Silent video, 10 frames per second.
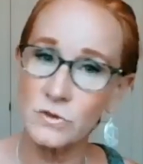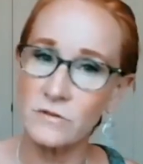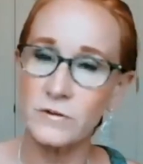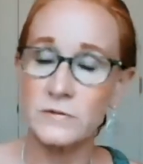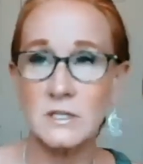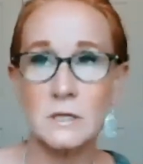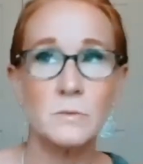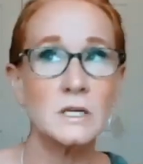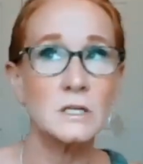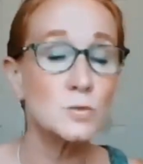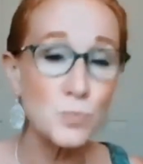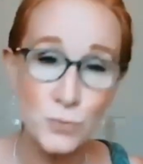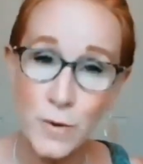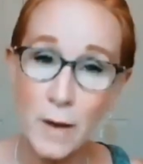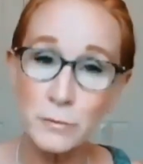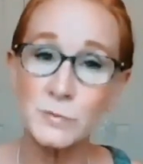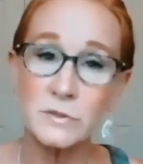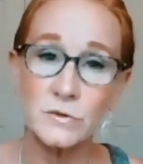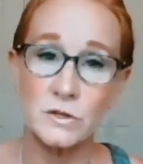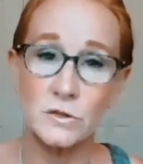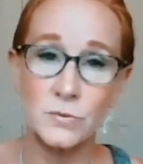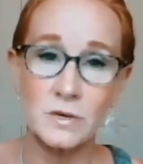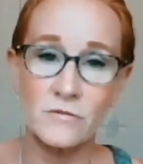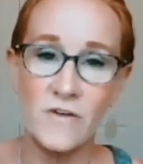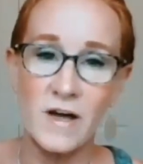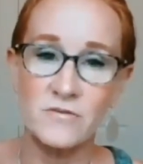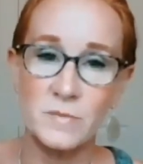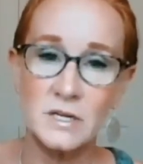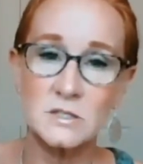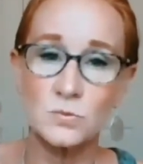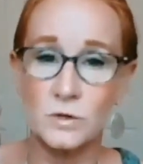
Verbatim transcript: within 15 minutes, probably within three to five minutes,